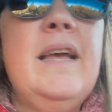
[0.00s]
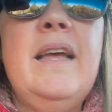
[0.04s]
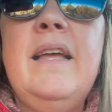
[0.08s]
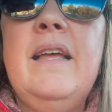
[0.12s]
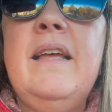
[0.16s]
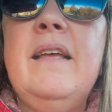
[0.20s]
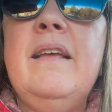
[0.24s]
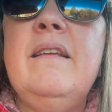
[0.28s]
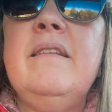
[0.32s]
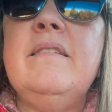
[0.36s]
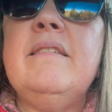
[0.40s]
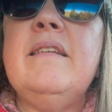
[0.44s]

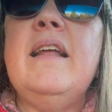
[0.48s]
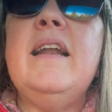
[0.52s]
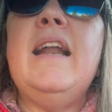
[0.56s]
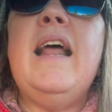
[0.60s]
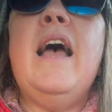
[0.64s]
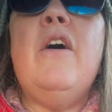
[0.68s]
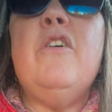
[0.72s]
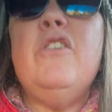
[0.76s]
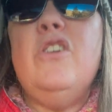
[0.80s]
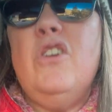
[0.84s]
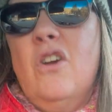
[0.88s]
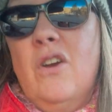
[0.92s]
is and
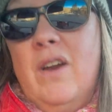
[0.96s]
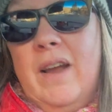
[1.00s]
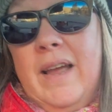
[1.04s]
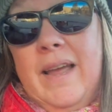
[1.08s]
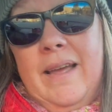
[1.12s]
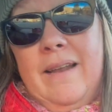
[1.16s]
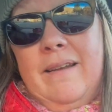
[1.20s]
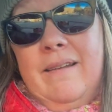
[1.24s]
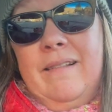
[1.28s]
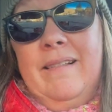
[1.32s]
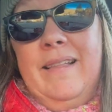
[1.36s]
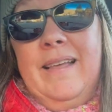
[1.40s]
how you're
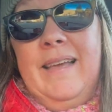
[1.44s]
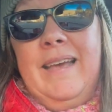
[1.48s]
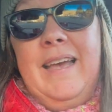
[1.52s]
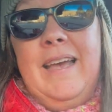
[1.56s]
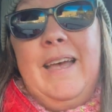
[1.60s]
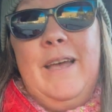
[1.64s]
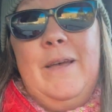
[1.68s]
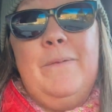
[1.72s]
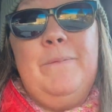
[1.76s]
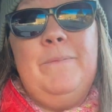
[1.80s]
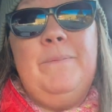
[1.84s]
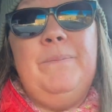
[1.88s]
handling
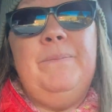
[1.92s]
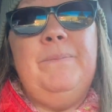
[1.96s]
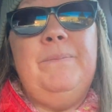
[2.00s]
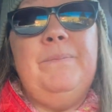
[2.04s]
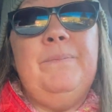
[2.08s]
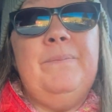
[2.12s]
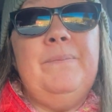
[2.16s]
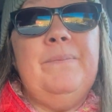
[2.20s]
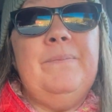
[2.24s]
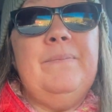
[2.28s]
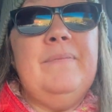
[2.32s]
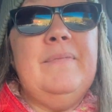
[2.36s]
it.
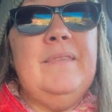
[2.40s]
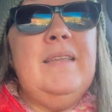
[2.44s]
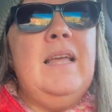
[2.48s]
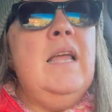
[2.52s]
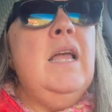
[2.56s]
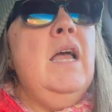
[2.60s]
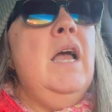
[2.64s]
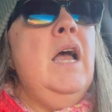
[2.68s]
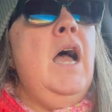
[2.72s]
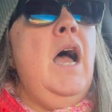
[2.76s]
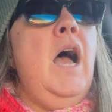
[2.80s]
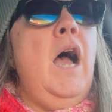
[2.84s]

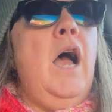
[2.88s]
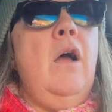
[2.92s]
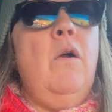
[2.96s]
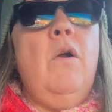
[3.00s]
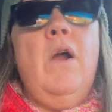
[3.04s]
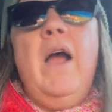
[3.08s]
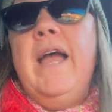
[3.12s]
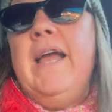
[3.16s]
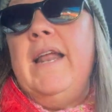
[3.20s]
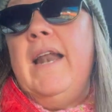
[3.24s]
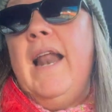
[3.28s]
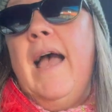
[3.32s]
All
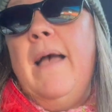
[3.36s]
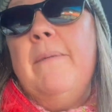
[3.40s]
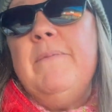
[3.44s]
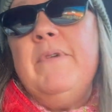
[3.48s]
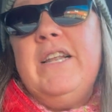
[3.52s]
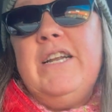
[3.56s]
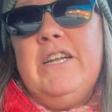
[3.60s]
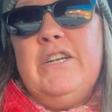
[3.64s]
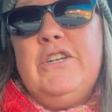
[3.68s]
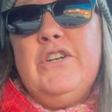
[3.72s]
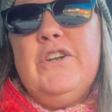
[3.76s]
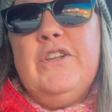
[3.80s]
right, I'm
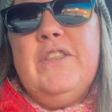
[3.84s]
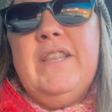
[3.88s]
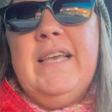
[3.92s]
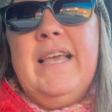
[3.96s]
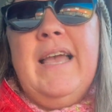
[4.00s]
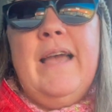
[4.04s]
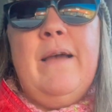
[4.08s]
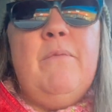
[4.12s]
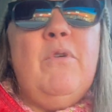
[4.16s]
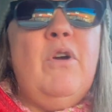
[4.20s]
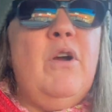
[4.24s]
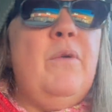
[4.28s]
going to turn the
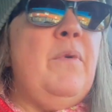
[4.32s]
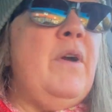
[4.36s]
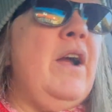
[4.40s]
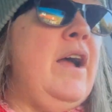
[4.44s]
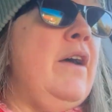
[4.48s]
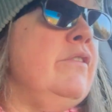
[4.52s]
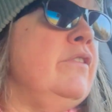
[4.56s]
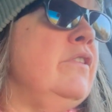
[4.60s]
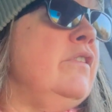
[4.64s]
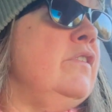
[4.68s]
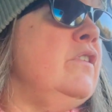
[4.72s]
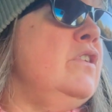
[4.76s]
camera
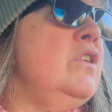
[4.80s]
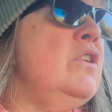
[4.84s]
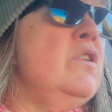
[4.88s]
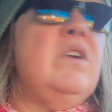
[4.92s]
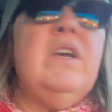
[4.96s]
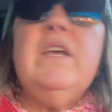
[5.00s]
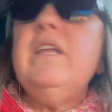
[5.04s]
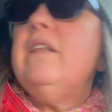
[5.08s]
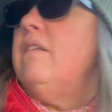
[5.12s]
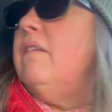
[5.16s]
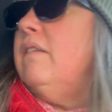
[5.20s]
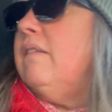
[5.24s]
around so you
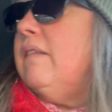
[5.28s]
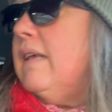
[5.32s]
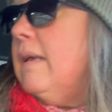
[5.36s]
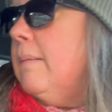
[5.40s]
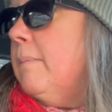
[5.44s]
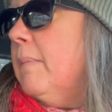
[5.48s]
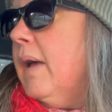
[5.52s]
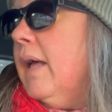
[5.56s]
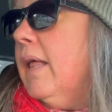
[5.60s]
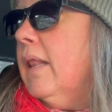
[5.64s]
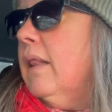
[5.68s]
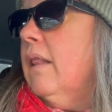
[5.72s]
can see
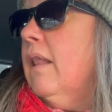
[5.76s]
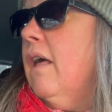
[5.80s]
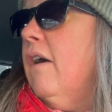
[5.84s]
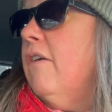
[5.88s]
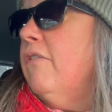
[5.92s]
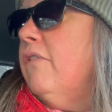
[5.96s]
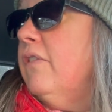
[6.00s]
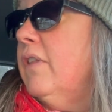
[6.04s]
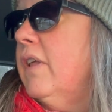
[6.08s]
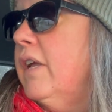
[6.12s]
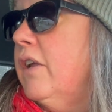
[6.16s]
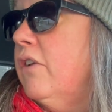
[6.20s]
my
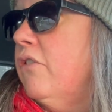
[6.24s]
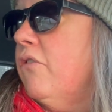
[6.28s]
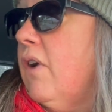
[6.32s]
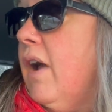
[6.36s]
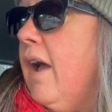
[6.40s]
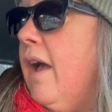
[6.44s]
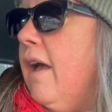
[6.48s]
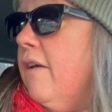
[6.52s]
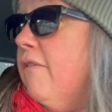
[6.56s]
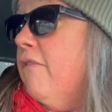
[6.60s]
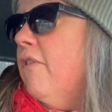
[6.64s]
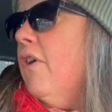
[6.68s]
lovely
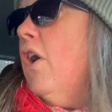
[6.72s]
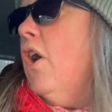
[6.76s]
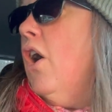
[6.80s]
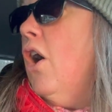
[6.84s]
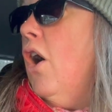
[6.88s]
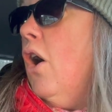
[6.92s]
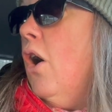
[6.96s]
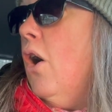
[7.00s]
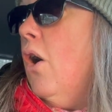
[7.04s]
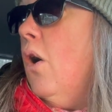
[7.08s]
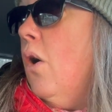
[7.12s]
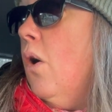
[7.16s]
drive
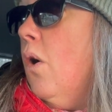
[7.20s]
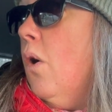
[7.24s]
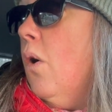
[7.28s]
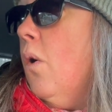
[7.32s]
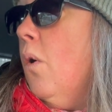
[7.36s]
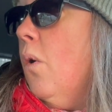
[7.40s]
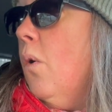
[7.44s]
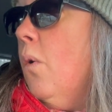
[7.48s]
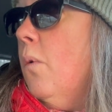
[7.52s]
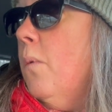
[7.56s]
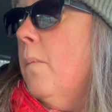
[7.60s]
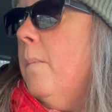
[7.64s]

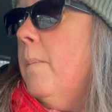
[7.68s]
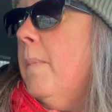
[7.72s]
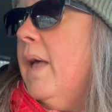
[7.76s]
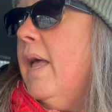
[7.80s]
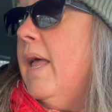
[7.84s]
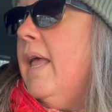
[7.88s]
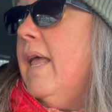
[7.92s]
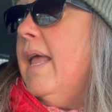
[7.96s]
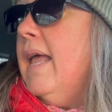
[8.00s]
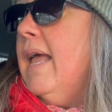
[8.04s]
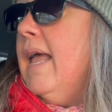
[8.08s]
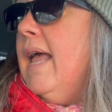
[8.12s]
home,
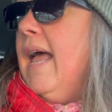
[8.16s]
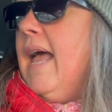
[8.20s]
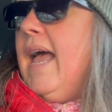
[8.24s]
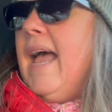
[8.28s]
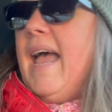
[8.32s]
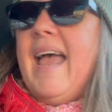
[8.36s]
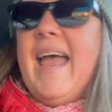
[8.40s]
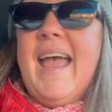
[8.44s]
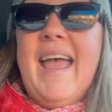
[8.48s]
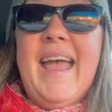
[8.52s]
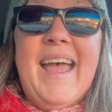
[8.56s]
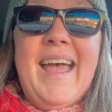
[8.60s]

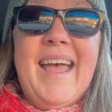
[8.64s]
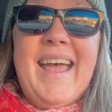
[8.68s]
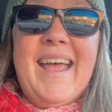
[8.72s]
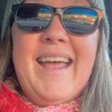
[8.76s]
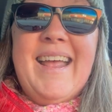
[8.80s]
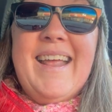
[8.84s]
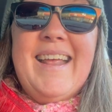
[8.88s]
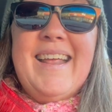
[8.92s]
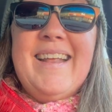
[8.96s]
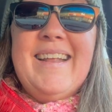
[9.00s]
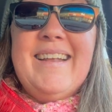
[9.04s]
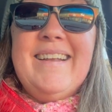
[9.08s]

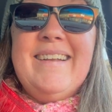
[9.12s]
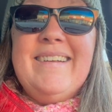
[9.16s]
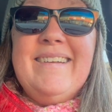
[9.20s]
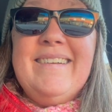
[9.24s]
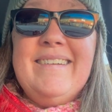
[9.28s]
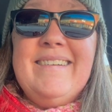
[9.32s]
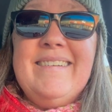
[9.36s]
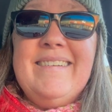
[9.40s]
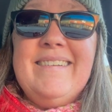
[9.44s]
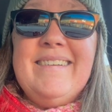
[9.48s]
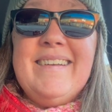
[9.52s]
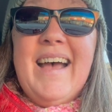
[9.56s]

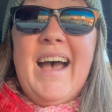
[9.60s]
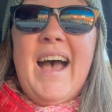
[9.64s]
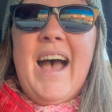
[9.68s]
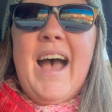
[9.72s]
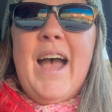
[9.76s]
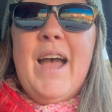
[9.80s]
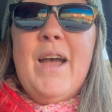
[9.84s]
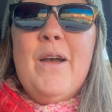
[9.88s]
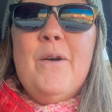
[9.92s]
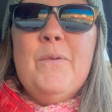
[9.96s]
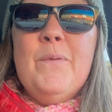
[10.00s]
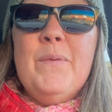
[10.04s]
and
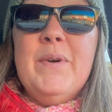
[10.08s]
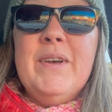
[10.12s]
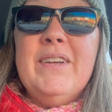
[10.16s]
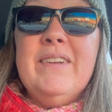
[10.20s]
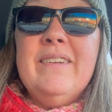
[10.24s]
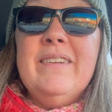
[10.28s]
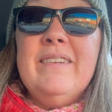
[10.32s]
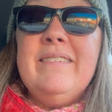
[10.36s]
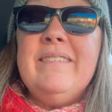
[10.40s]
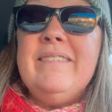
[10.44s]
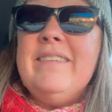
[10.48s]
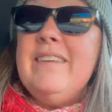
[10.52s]
I
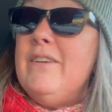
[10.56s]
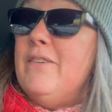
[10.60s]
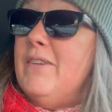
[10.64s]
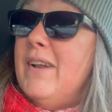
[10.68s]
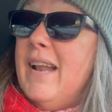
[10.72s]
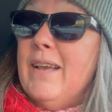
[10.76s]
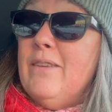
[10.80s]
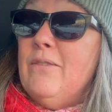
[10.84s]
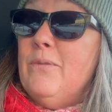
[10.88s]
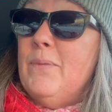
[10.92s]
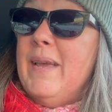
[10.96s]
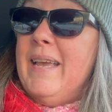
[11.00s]
will see you
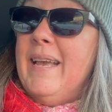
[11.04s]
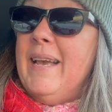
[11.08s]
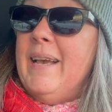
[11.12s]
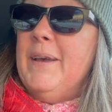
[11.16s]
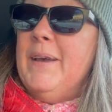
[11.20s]
next week.